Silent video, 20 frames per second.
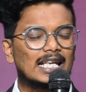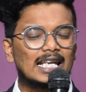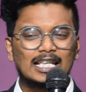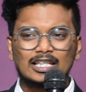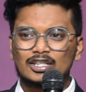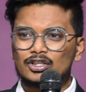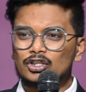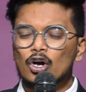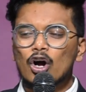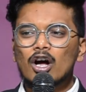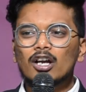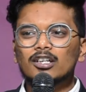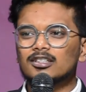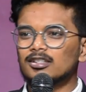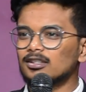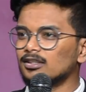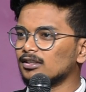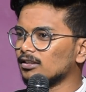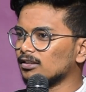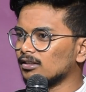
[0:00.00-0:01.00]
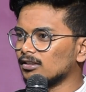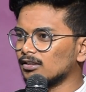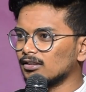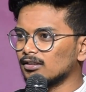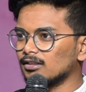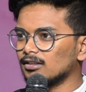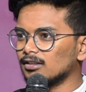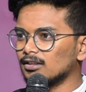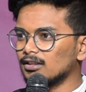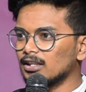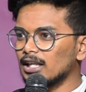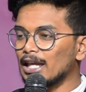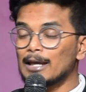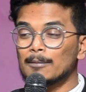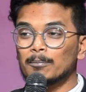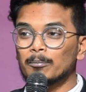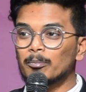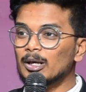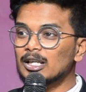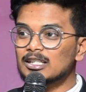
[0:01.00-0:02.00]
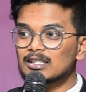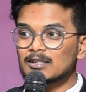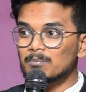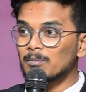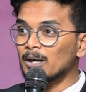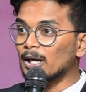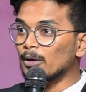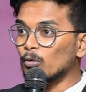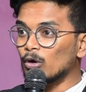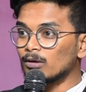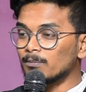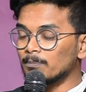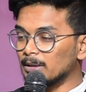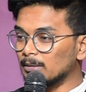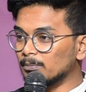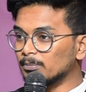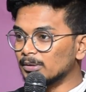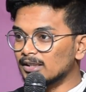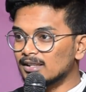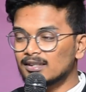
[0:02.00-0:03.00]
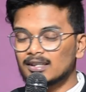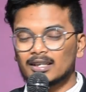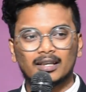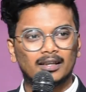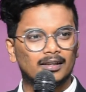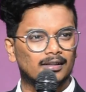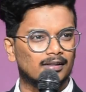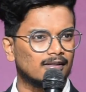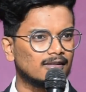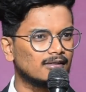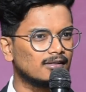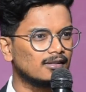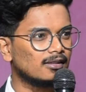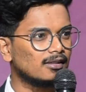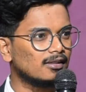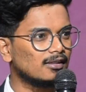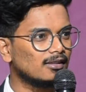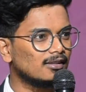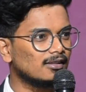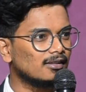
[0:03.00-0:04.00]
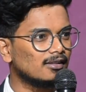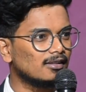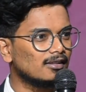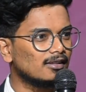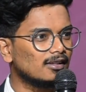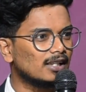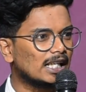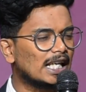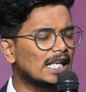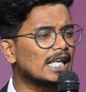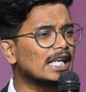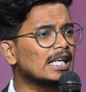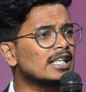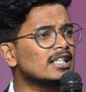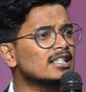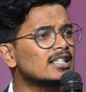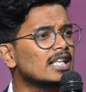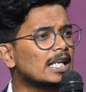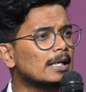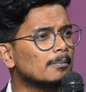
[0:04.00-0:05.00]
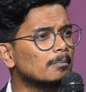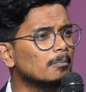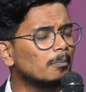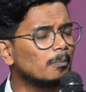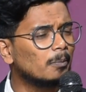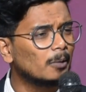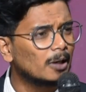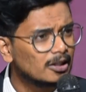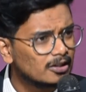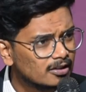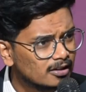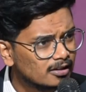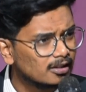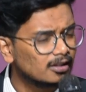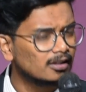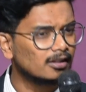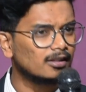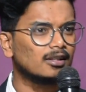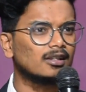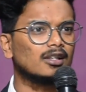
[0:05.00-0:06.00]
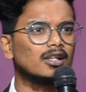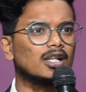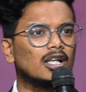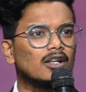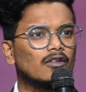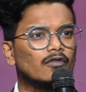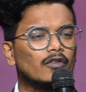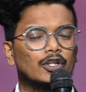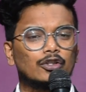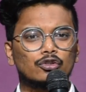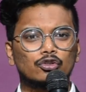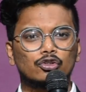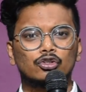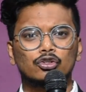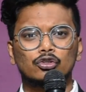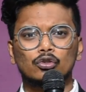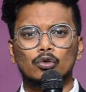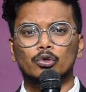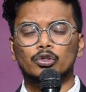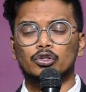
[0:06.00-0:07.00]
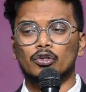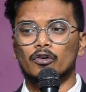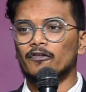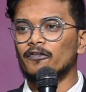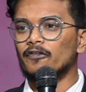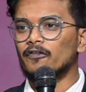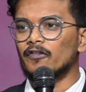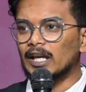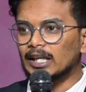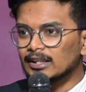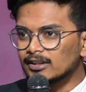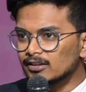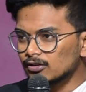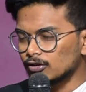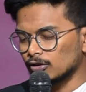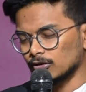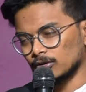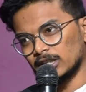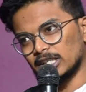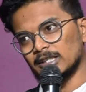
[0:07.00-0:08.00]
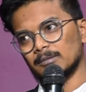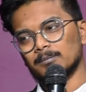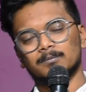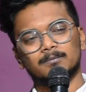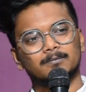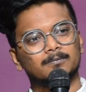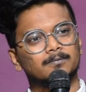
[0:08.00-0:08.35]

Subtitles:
is not impressed by what people say. He is impressed when you show your faith to him.